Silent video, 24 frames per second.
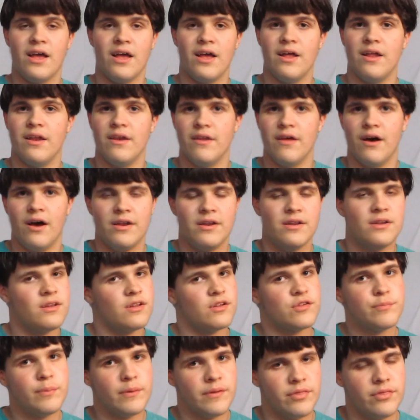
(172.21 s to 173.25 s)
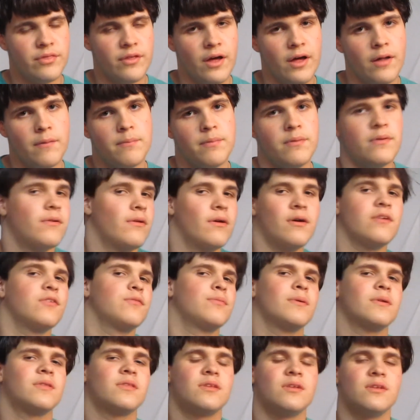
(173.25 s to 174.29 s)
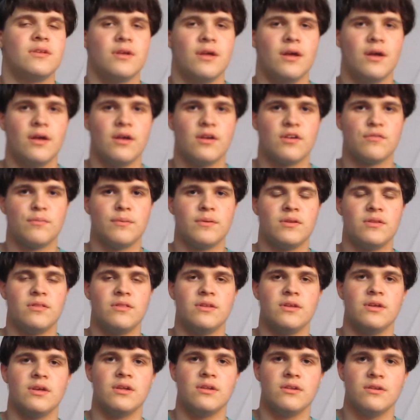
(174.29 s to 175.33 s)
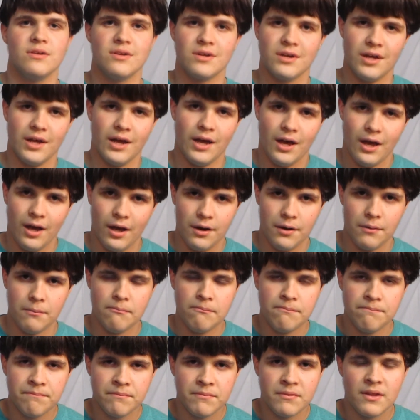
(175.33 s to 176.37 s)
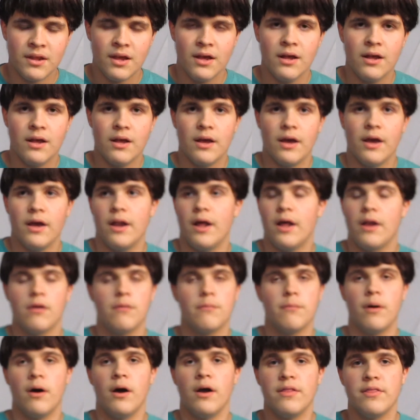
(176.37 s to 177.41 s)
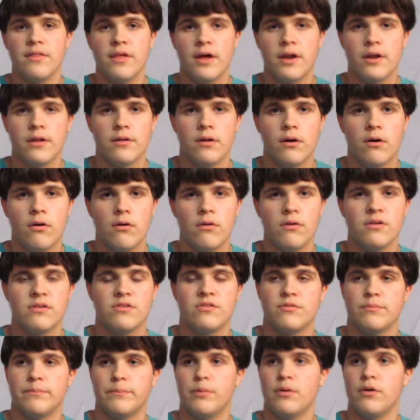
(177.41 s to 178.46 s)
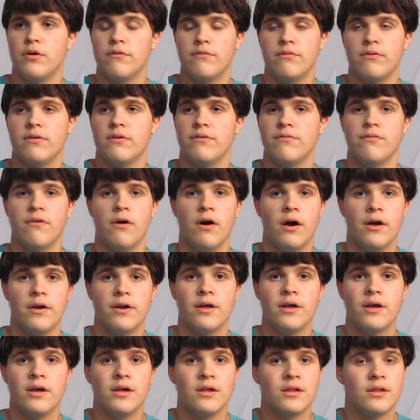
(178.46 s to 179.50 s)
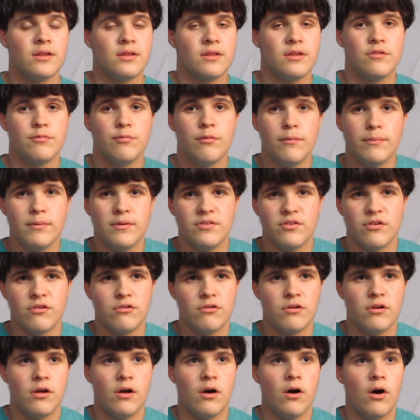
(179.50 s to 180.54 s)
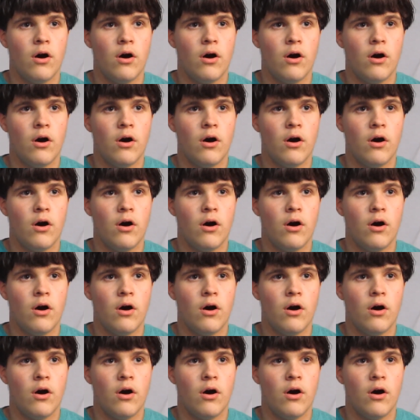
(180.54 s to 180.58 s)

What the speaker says: I didn't expect that, but I expected the ending it had, and I don't mind that at all. It's perfectly fine. These movies aren't.